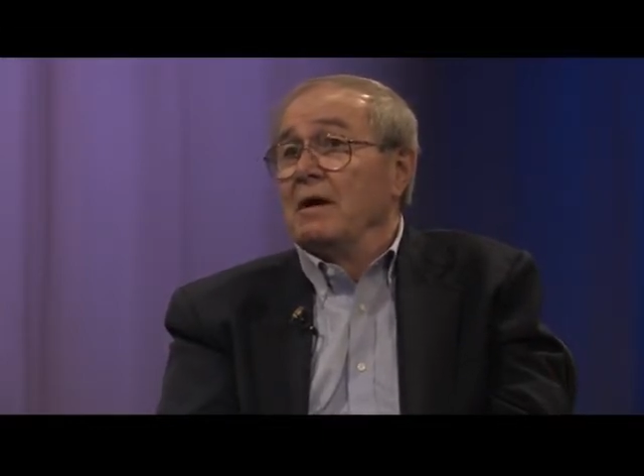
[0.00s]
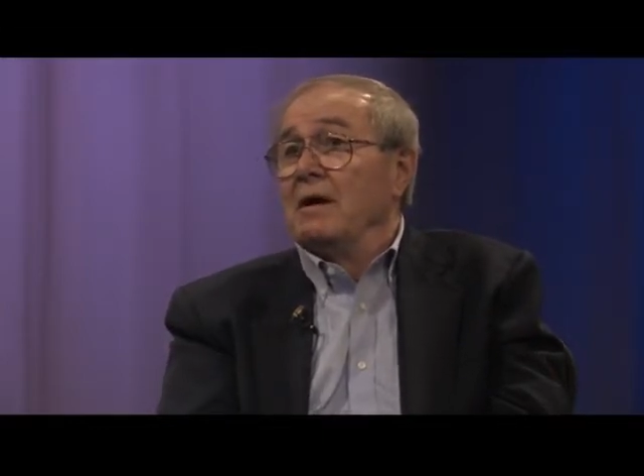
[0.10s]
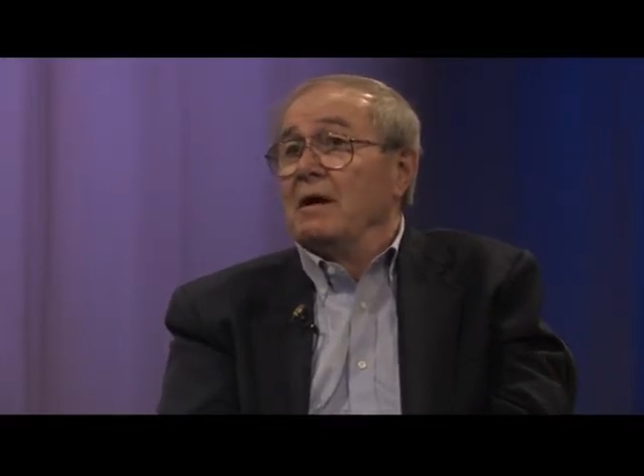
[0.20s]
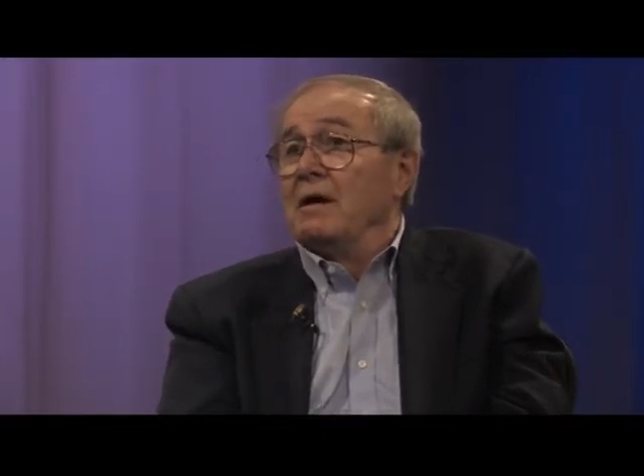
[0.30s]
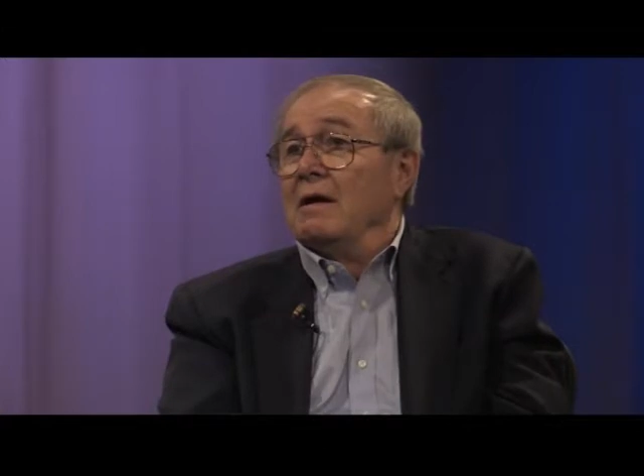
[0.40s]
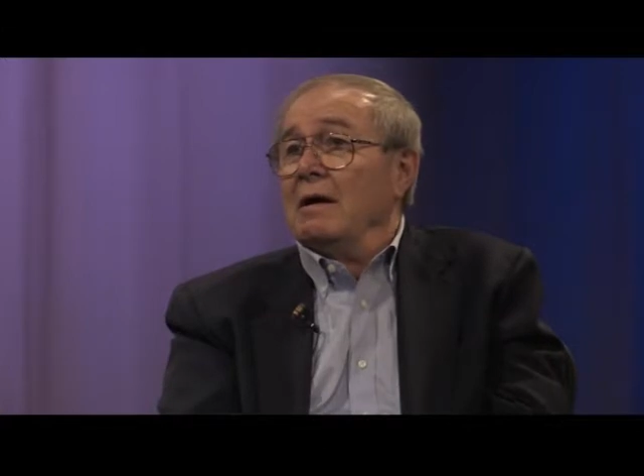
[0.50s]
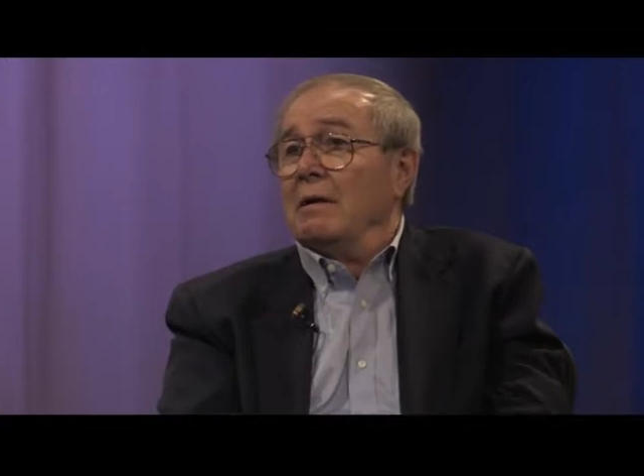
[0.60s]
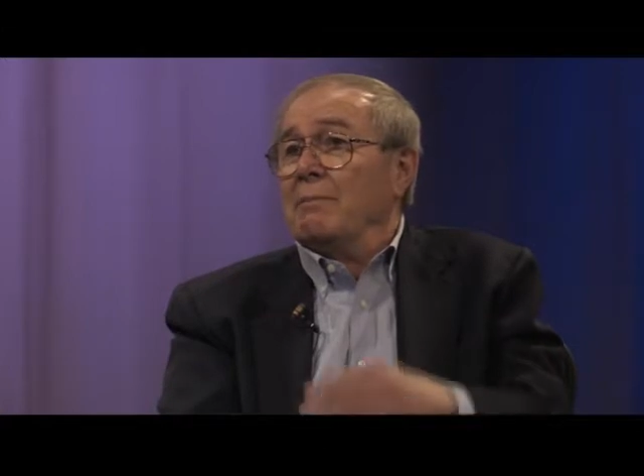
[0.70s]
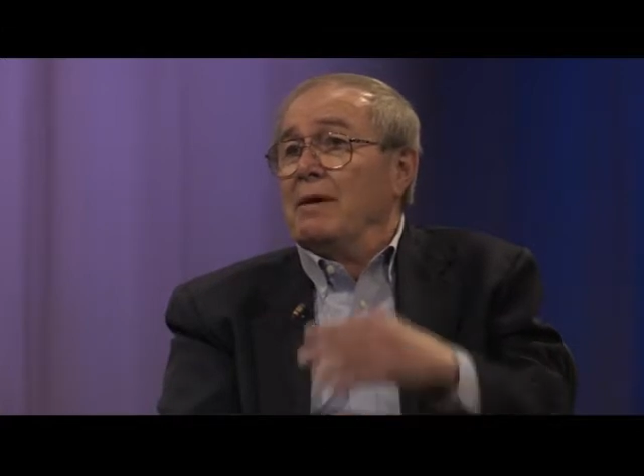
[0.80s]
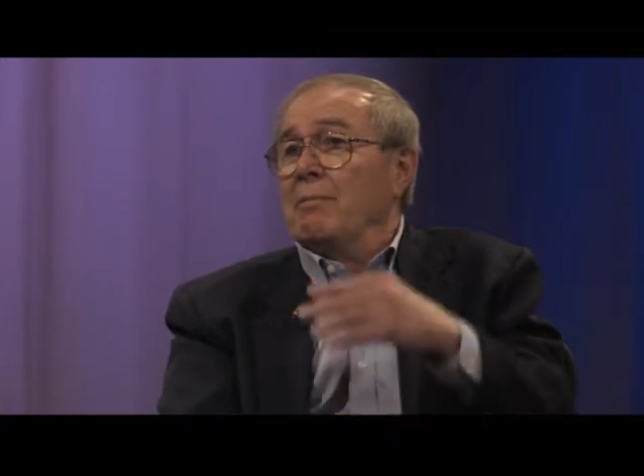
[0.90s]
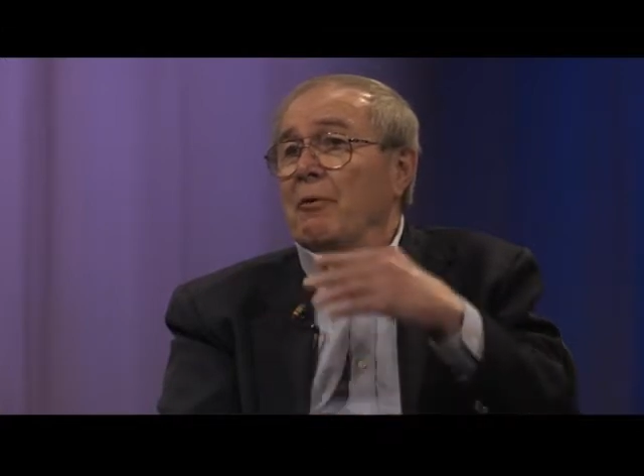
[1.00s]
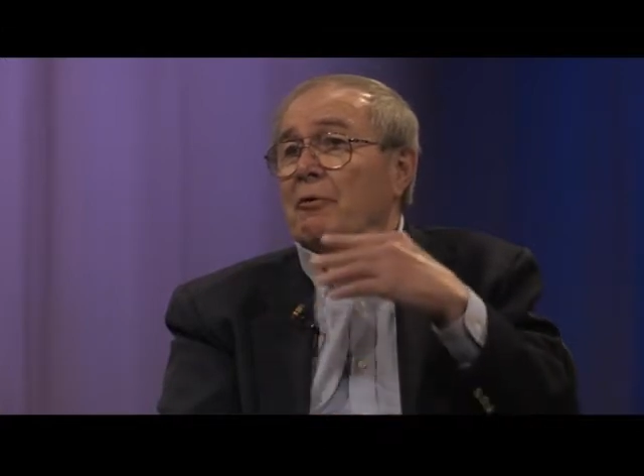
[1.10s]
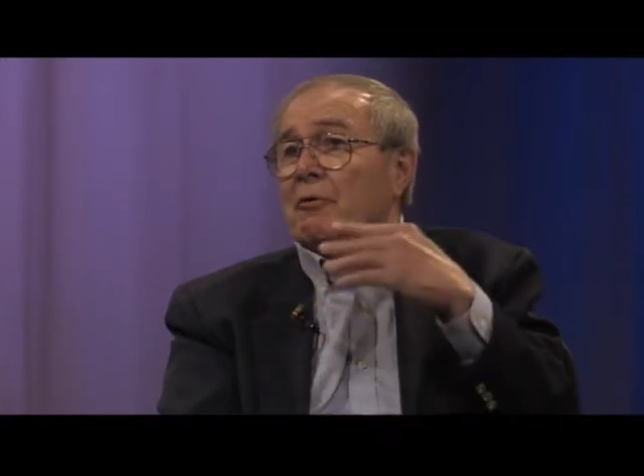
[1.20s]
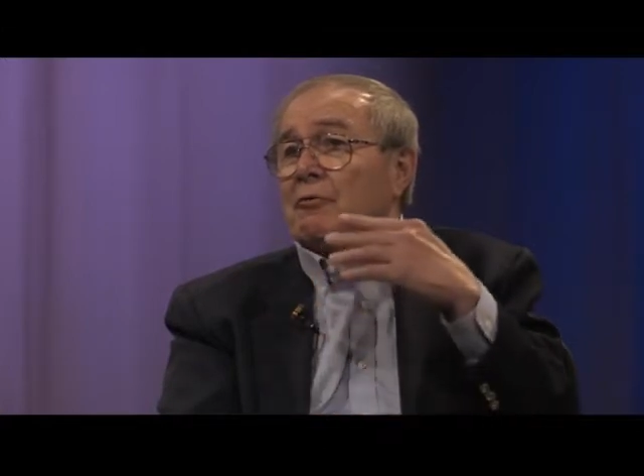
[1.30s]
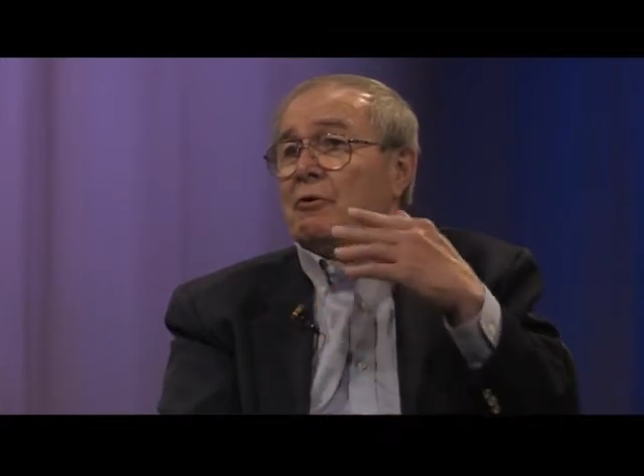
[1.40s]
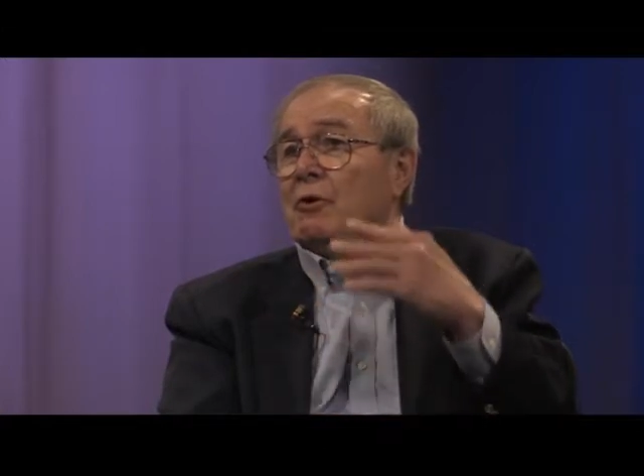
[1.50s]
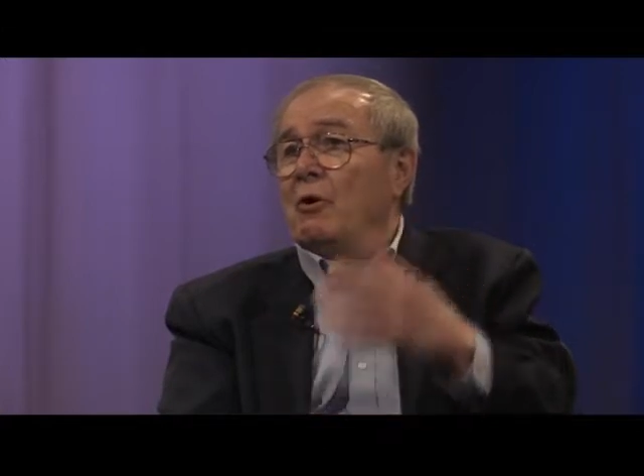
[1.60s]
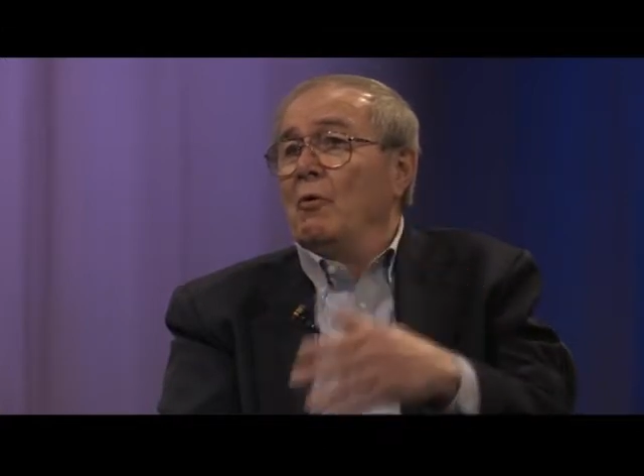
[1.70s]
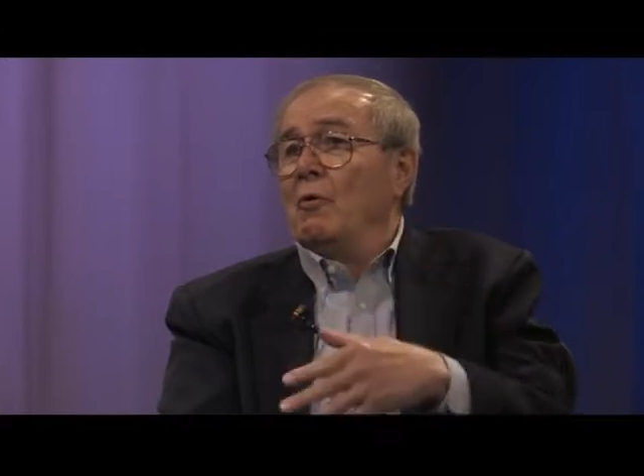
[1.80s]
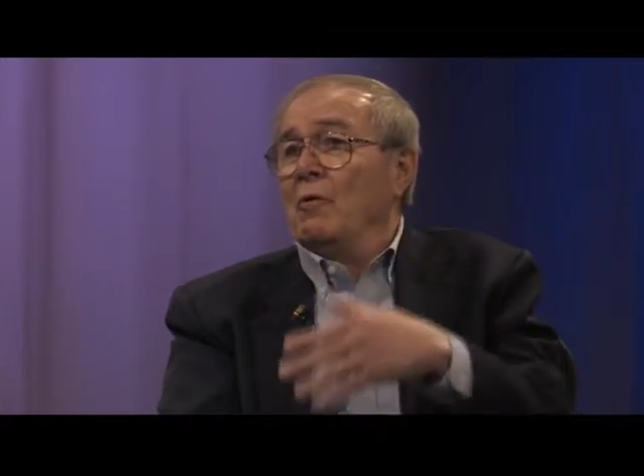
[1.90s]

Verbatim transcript: uh, people don't know